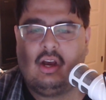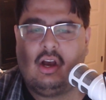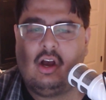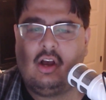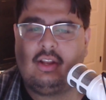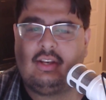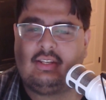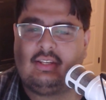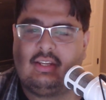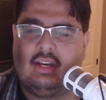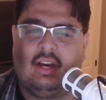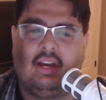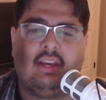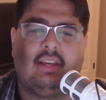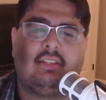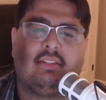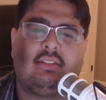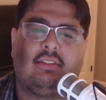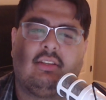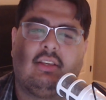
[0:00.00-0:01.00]
on
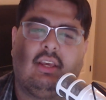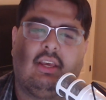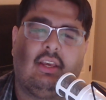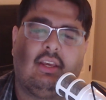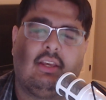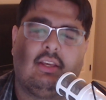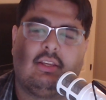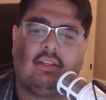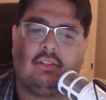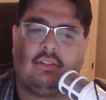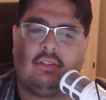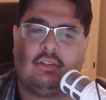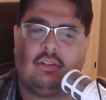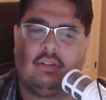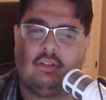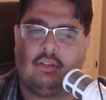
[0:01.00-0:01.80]
dice is